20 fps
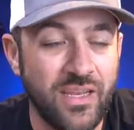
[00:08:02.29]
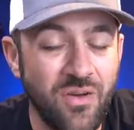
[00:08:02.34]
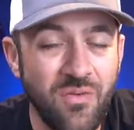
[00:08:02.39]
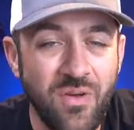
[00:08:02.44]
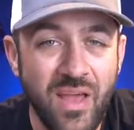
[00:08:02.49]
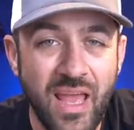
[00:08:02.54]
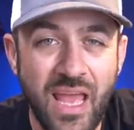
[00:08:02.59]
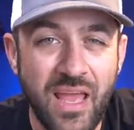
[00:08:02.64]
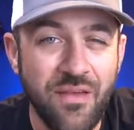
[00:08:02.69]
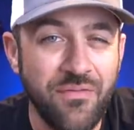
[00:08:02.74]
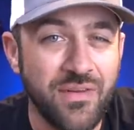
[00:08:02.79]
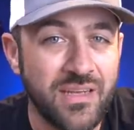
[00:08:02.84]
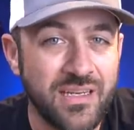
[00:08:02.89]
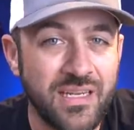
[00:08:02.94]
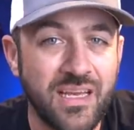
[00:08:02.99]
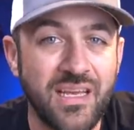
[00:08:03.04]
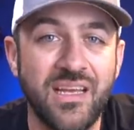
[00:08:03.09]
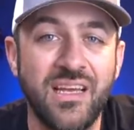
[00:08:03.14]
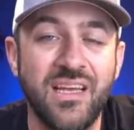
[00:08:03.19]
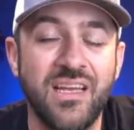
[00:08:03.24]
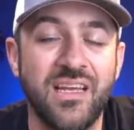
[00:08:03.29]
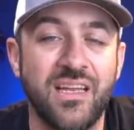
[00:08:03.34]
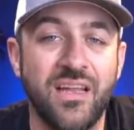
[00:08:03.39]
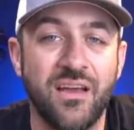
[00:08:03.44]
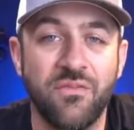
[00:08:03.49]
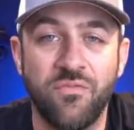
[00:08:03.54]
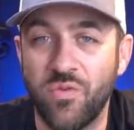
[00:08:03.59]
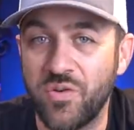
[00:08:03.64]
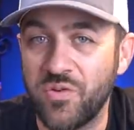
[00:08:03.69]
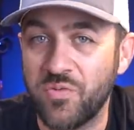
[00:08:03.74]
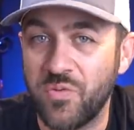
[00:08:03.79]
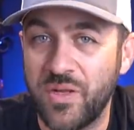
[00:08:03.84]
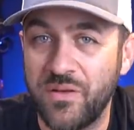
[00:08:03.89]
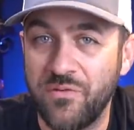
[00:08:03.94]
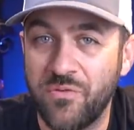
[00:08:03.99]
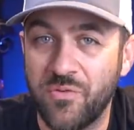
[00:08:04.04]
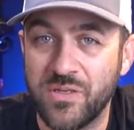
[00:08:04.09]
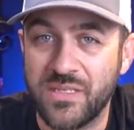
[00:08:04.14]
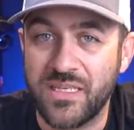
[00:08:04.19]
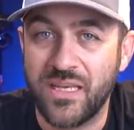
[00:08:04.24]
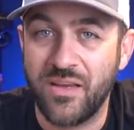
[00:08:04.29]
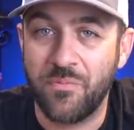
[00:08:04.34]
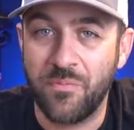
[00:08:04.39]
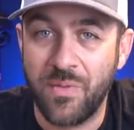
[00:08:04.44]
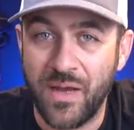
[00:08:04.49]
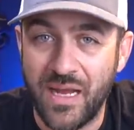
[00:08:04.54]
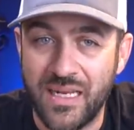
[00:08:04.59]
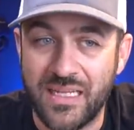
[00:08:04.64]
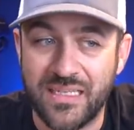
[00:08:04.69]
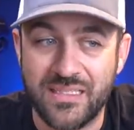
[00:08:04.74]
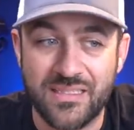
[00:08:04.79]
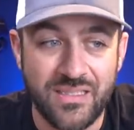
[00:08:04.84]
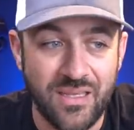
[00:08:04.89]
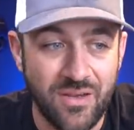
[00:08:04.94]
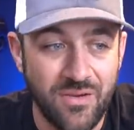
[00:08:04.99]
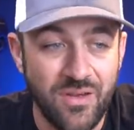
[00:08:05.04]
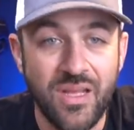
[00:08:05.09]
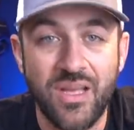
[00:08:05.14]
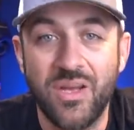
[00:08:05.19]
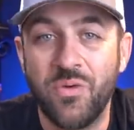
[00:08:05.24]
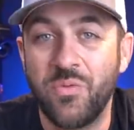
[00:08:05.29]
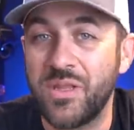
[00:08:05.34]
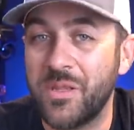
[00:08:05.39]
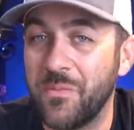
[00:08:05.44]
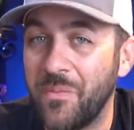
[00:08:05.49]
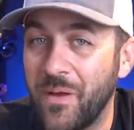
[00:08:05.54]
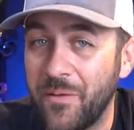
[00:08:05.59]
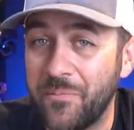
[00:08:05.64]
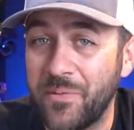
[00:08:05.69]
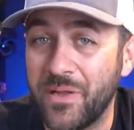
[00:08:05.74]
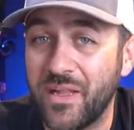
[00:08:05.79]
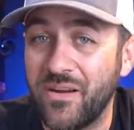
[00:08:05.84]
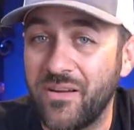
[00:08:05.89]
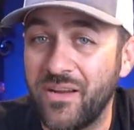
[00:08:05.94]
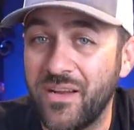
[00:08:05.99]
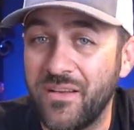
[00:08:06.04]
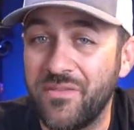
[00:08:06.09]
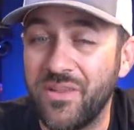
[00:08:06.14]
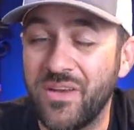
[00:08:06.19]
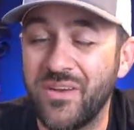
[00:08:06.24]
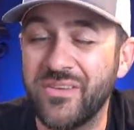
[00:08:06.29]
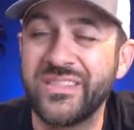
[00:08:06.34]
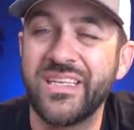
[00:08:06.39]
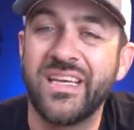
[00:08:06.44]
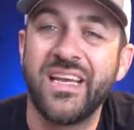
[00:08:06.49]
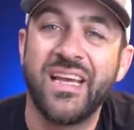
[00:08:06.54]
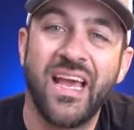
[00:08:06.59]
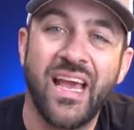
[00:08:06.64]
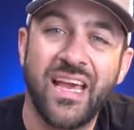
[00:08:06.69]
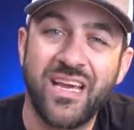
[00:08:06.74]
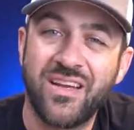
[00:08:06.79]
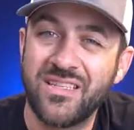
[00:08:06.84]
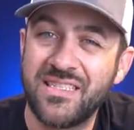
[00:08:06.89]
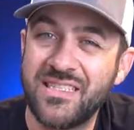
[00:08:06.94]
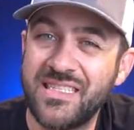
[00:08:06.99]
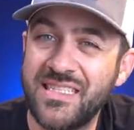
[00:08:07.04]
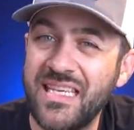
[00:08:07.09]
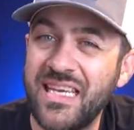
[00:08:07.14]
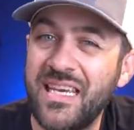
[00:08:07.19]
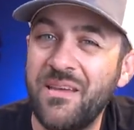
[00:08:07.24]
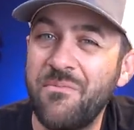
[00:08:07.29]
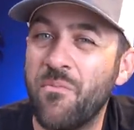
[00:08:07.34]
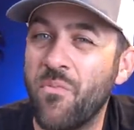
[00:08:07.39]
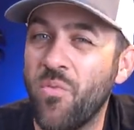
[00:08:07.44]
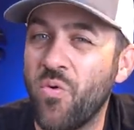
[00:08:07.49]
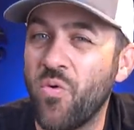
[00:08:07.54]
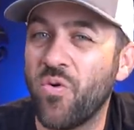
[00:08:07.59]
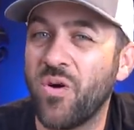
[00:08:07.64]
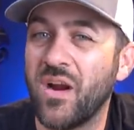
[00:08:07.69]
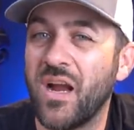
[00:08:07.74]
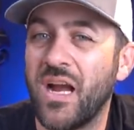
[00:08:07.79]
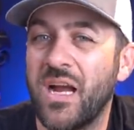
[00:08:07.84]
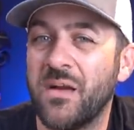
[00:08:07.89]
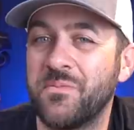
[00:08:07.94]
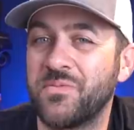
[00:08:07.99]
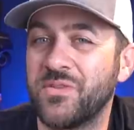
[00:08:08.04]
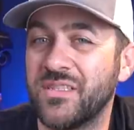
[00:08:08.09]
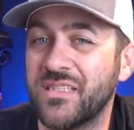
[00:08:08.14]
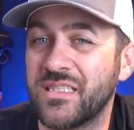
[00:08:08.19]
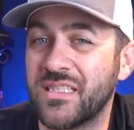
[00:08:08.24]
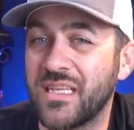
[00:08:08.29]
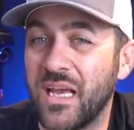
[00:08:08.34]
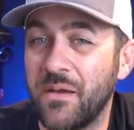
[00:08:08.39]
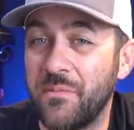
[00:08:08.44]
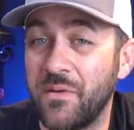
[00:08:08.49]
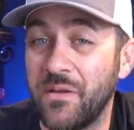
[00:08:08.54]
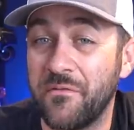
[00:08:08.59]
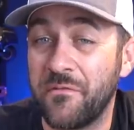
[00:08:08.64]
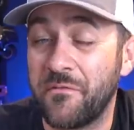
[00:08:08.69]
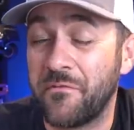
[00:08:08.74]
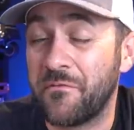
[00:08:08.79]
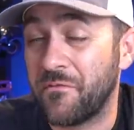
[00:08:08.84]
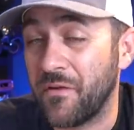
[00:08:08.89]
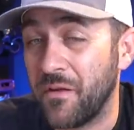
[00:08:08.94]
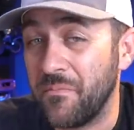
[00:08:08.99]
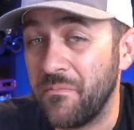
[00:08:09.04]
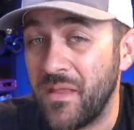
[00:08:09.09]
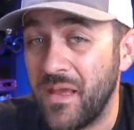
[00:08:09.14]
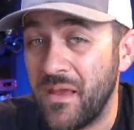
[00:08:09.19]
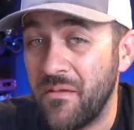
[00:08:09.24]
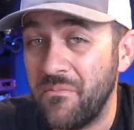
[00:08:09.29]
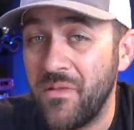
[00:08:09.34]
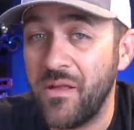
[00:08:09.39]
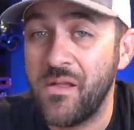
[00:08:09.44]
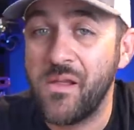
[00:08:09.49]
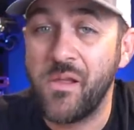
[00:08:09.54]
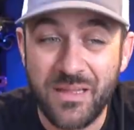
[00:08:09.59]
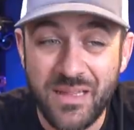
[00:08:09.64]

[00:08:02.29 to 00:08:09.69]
They don't have a ton of 1/24 scale bodies. So with the popularity of those, I could see more options coming from them.